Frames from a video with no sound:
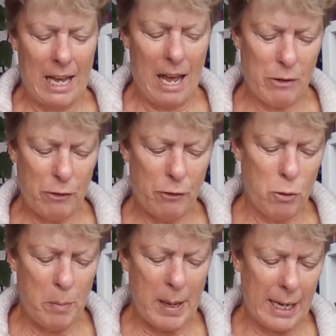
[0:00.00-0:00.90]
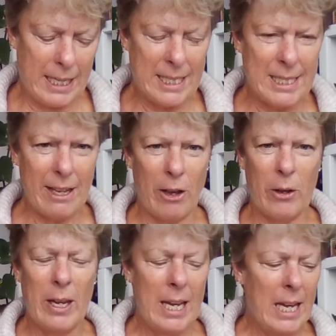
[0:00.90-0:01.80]
have a full belly.
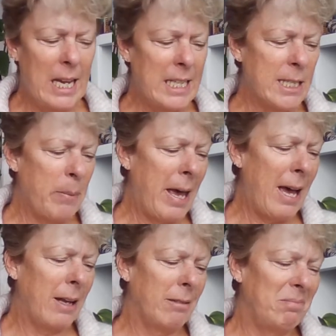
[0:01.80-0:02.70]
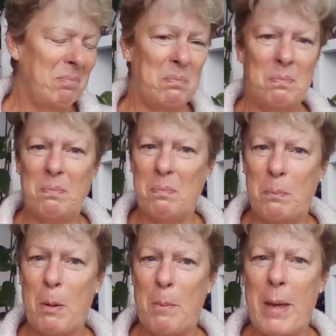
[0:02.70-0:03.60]
So it's about
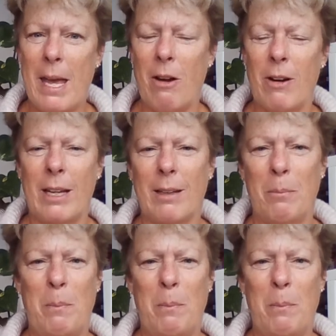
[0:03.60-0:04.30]
preparing.